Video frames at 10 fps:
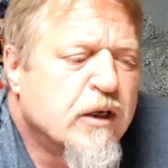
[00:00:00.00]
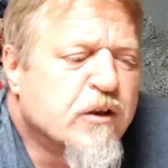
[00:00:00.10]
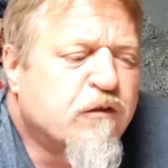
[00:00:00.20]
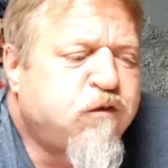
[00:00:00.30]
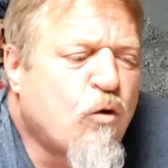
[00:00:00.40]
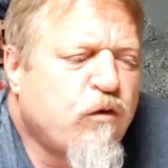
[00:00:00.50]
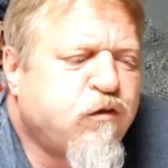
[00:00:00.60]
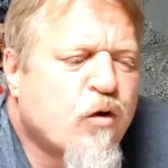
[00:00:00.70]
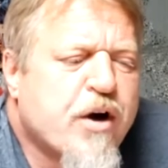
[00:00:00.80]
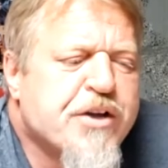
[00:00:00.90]
The four
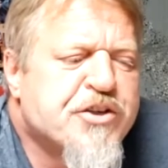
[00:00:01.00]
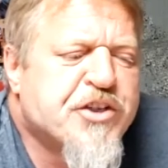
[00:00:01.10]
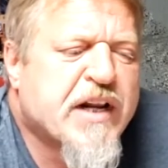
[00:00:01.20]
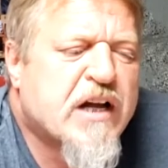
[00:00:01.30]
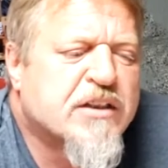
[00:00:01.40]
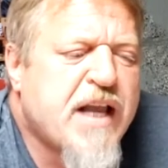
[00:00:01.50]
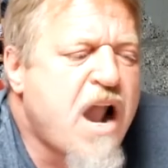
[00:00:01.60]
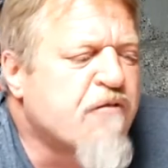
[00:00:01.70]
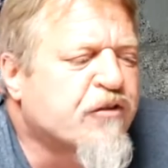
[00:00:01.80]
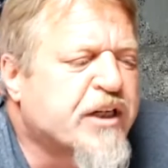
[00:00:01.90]
friends set out to
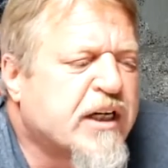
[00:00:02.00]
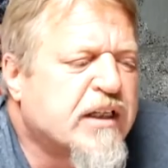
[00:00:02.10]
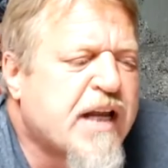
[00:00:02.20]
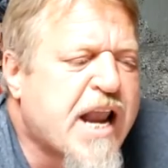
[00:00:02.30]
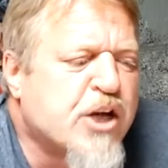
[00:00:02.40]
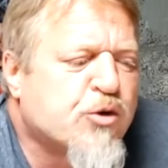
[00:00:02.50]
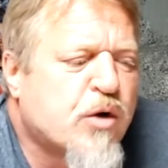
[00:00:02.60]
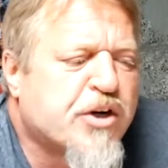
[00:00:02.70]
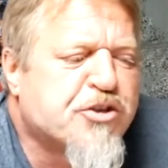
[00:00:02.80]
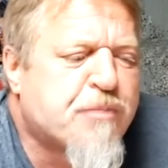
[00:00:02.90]
Africa, and
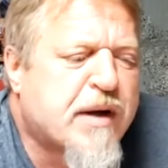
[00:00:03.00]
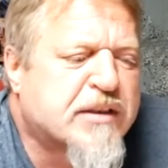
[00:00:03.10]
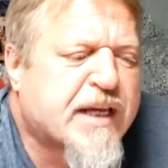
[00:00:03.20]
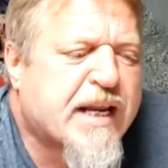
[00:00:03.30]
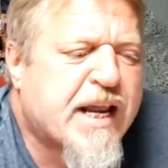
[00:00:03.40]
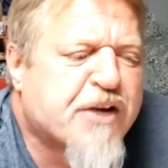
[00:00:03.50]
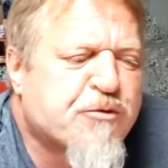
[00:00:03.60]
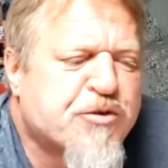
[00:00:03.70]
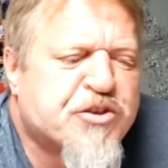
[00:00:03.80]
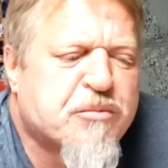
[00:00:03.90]
Antoine is about to connect
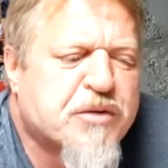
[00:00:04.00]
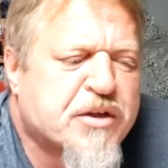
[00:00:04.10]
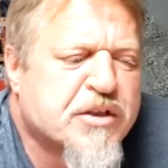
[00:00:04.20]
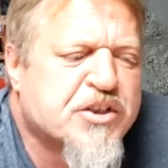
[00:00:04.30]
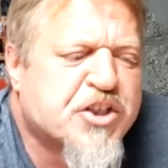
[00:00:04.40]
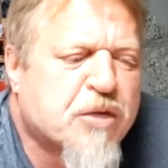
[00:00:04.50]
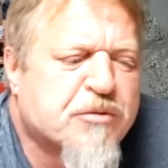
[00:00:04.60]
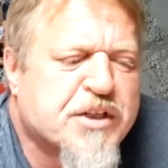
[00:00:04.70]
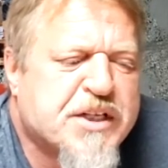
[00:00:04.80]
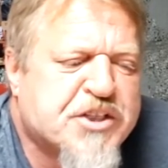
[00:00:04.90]
with some of
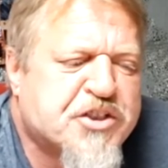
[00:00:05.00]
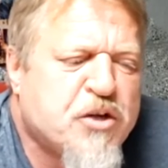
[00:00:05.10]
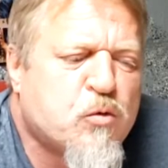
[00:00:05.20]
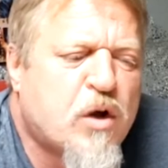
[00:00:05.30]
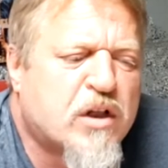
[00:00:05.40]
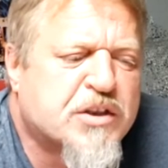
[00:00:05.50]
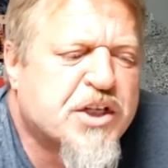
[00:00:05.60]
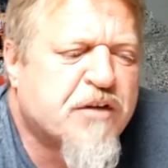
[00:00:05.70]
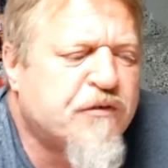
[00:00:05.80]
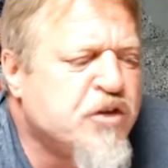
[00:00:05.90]
the distant
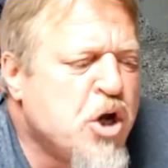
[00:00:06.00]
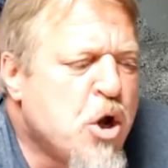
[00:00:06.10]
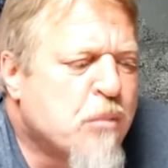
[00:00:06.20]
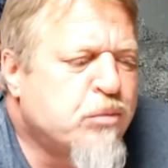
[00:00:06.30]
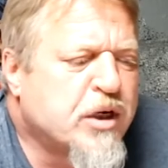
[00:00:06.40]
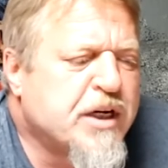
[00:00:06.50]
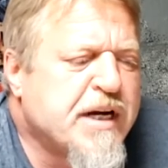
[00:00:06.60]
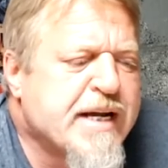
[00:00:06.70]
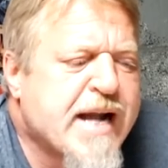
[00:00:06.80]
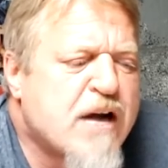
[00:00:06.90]
relatives, but an
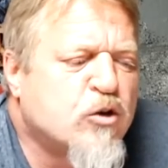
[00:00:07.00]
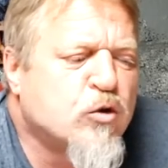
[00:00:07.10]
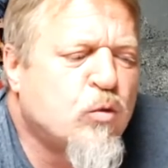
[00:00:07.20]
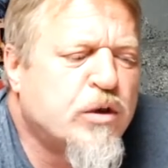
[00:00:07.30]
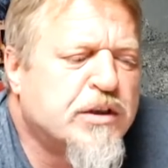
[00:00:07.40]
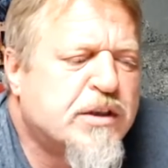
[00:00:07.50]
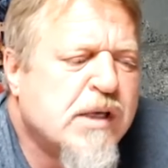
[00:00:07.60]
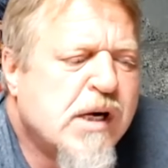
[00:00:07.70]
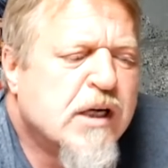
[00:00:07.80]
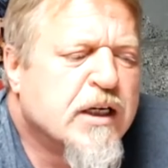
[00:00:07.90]
encounter with
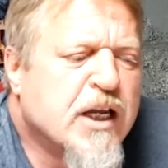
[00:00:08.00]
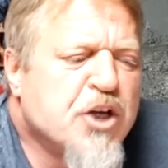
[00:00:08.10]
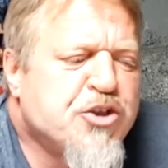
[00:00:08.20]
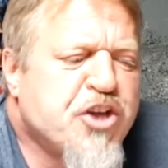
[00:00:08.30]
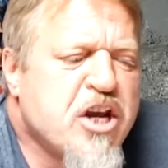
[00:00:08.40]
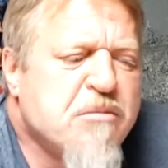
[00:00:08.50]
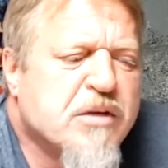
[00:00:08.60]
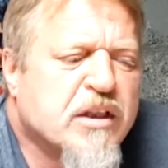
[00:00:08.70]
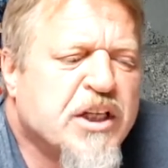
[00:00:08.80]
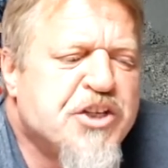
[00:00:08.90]
a
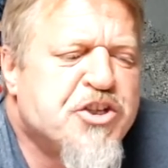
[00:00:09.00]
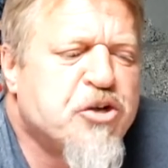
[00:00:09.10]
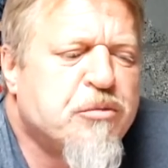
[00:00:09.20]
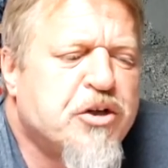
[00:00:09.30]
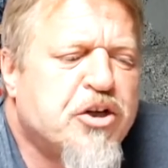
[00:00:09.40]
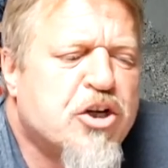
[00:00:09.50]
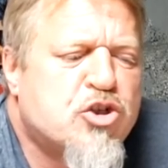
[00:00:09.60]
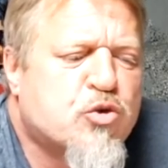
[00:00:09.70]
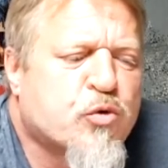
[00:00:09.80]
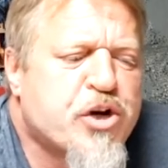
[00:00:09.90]
shaman leads him in a
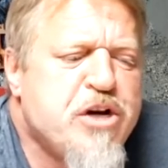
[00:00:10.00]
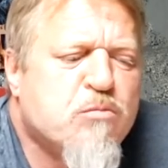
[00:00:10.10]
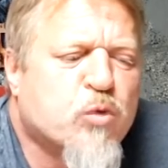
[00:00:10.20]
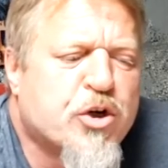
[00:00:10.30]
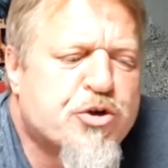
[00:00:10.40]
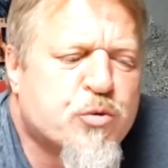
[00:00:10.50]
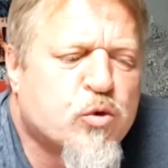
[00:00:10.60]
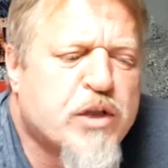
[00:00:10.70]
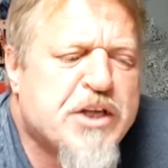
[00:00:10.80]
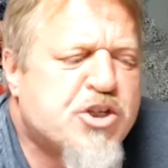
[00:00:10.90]
dream ritual
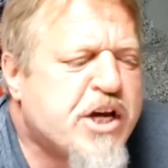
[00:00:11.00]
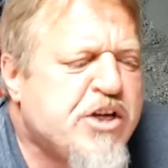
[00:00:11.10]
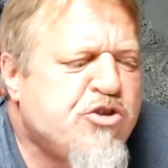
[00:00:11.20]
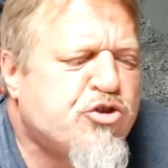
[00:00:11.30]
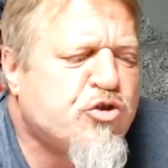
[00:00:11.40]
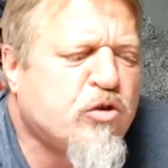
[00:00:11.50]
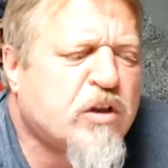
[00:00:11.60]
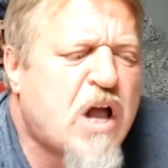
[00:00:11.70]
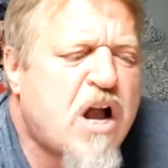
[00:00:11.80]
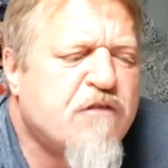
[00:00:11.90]
that changes their
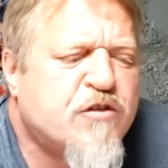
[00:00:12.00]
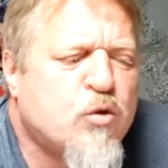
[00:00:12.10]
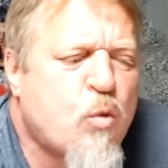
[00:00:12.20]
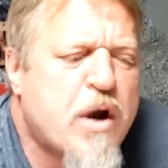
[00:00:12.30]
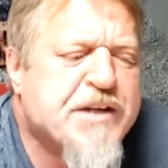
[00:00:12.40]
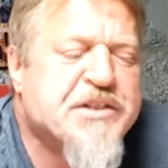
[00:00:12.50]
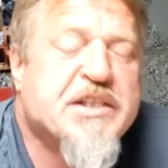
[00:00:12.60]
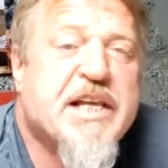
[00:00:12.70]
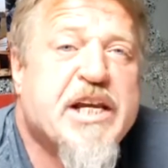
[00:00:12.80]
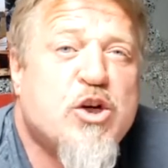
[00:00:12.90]
lives in ways that
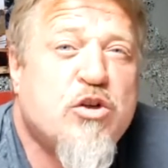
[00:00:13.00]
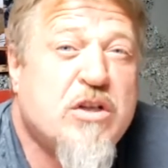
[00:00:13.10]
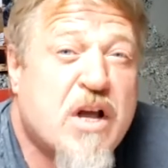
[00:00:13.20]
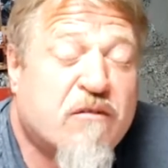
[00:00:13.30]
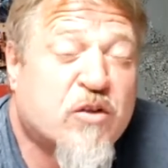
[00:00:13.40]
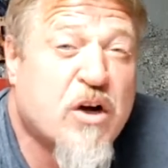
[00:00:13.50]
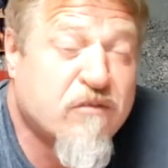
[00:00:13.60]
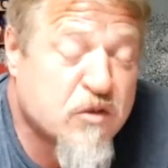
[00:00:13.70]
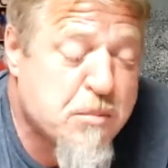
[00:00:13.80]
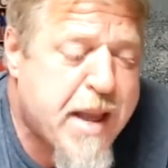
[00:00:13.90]
they could never have
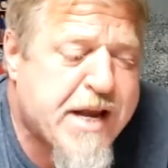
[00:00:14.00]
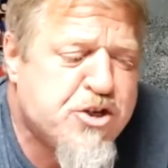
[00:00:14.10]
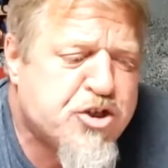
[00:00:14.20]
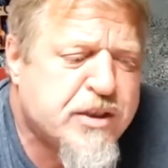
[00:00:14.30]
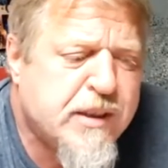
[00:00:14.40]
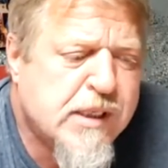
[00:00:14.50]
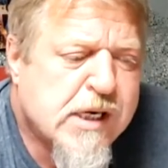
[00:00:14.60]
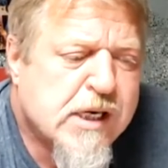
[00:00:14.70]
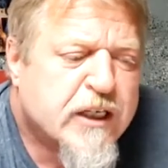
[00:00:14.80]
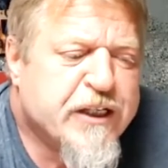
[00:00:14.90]
imagined.
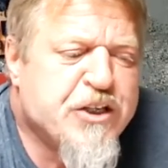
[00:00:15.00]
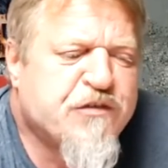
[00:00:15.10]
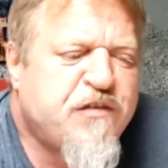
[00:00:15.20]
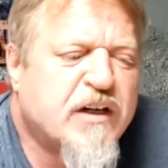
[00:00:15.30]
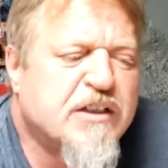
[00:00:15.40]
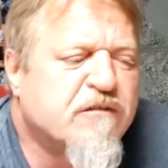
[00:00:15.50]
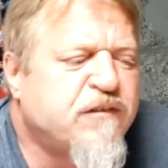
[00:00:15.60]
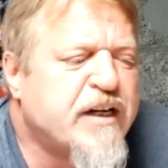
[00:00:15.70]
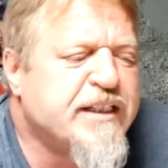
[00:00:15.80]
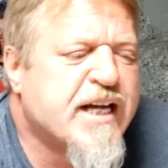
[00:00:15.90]
It's fun to
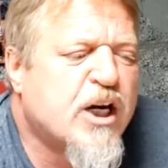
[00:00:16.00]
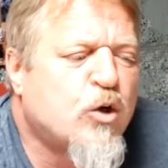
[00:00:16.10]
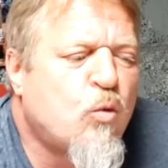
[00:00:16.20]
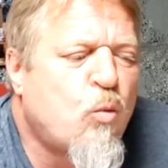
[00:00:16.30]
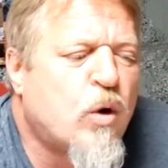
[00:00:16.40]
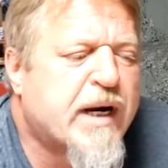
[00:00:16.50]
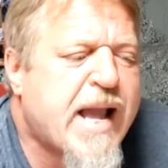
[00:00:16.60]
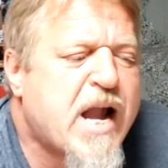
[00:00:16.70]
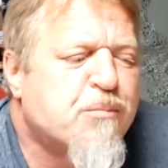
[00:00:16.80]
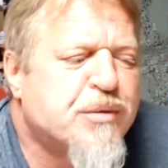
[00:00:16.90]
find out what
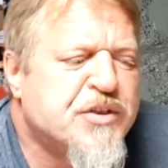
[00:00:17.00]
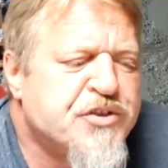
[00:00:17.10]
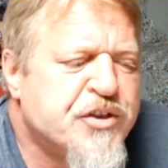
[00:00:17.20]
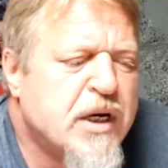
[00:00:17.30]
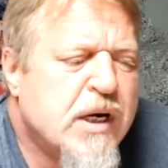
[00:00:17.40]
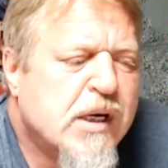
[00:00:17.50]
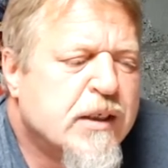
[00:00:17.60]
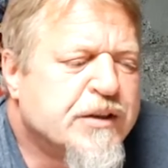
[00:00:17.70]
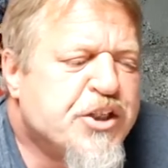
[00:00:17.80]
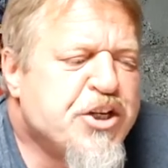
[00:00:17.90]
happens.
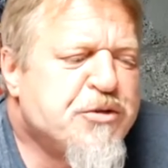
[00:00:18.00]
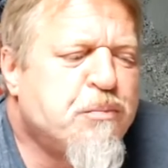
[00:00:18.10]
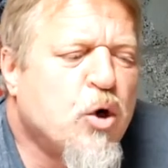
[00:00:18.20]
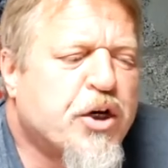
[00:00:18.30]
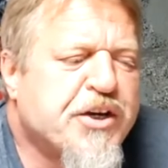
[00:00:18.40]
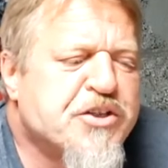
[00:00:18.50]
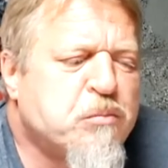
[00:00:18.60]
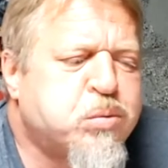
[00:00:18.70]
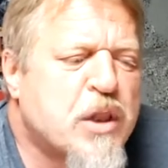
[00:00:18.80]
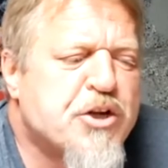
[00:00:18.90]
This book is a
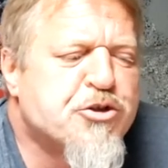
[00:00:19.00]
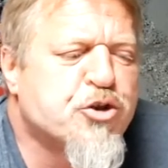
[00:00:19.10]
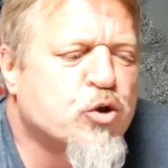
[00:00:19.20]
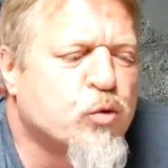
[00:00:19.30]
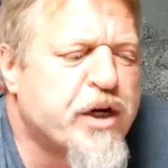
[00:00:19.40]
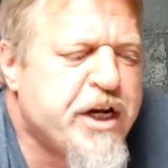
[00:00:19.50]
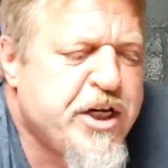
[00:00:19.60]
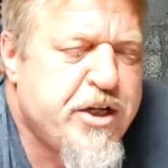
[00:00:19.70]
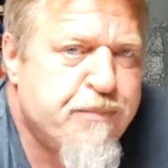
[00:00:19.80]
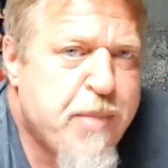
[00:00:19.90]
pleasure to read.